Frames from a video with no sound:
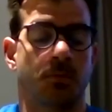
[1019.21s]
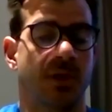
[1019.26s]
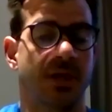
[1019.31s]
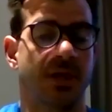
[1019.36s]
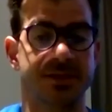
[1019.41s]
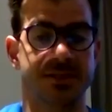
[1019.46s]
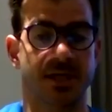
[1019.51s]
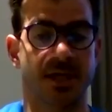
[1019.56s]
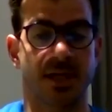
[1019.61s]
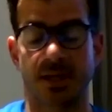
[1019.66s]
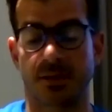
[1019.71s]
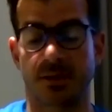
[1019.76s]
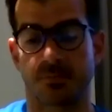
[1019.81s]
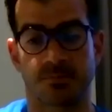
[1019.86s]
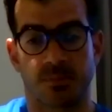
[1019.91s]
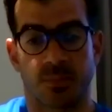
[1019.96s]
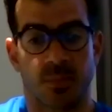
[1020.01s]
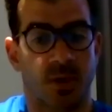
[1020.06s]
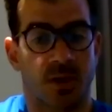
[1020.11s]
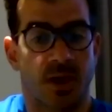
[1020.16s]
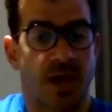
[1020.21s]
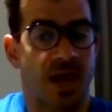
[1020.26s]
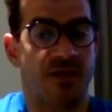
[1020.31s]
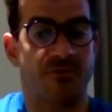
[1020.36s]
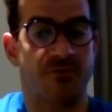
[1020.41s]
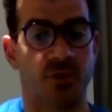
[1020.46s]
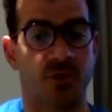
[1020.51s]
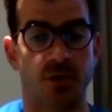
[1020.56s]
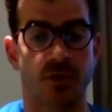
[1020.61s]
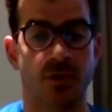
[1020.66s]
let's say,
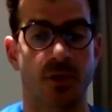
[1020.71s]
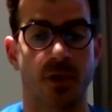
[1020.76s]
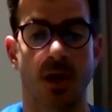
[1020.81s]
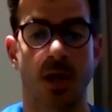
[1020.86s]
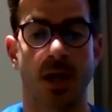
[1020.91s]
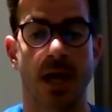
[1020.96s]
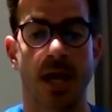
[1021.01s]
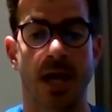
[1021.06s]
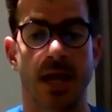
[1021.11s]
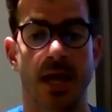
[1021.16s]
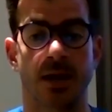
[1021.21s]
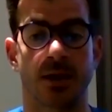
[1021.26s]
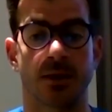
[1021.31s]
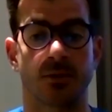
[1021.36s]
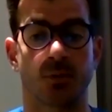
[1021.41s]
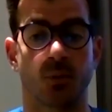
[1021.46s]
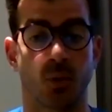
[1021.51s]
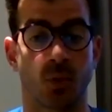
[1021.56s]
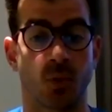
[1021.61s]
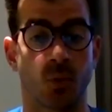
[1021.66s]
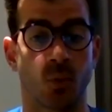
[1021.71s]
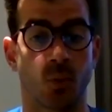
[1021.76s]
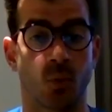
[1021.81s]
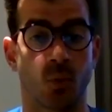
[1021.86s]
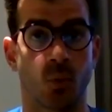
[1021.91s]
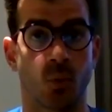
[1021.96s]
ever? And